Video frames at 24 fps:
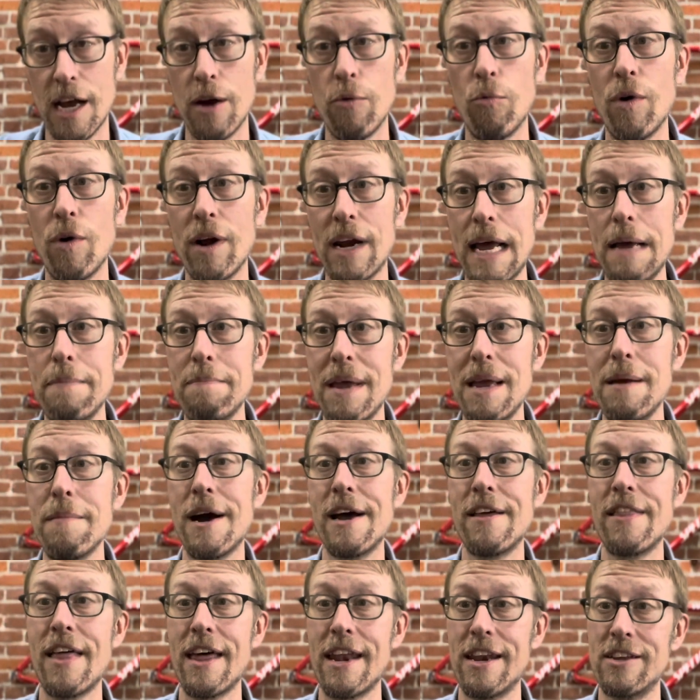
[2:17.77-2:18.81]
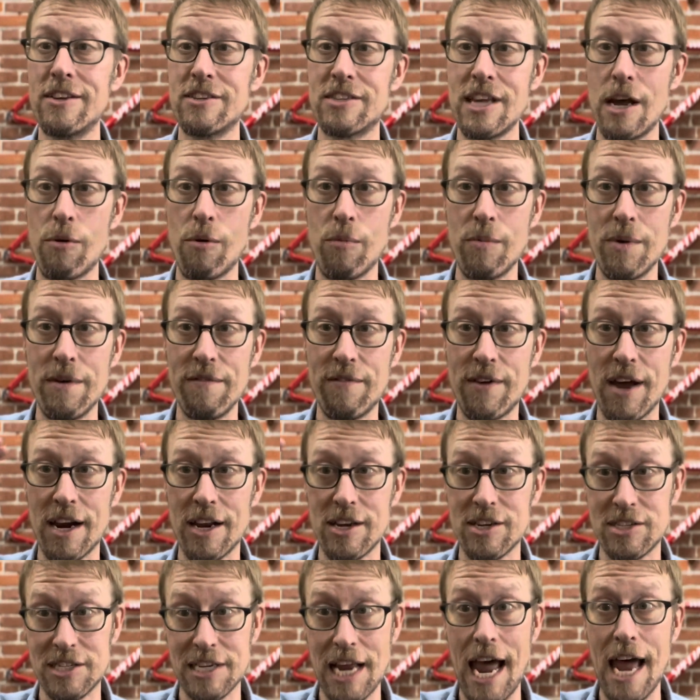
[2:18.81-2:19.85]
And what I mean by that is that when we've got a
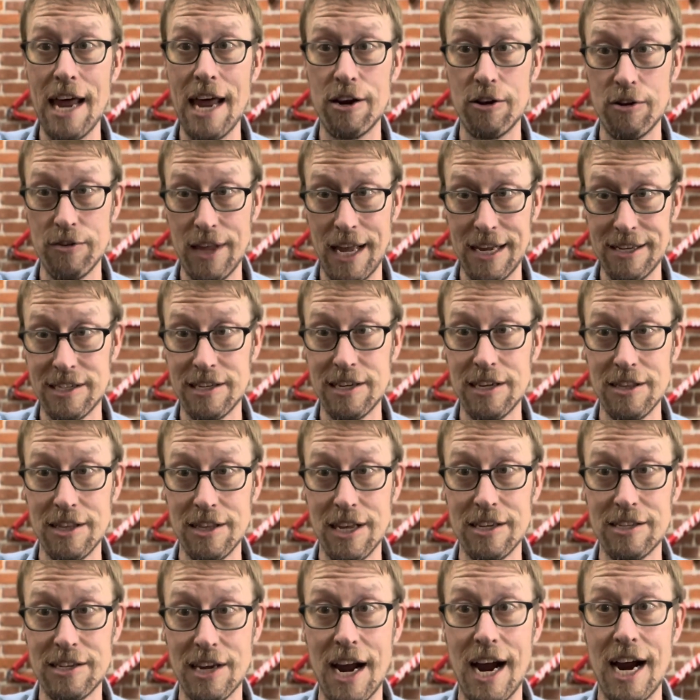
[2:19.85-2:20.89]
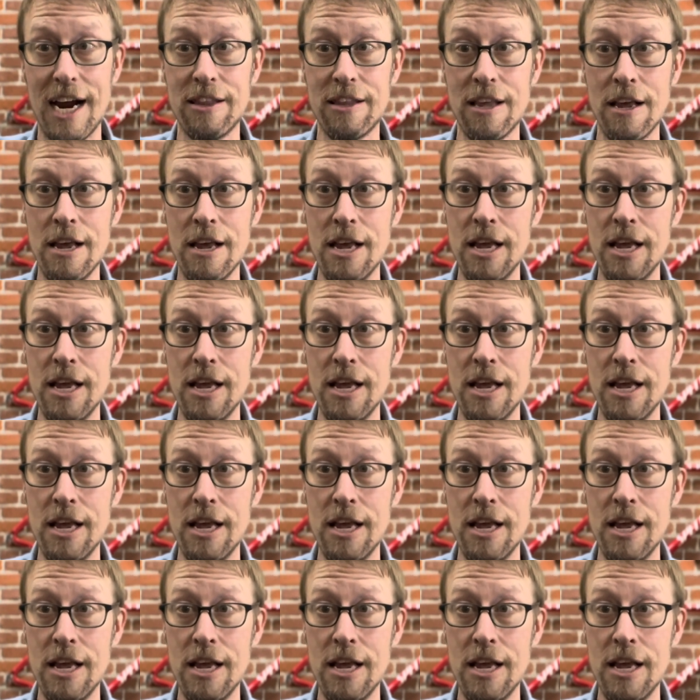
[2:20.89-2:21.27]
saddle that's this height,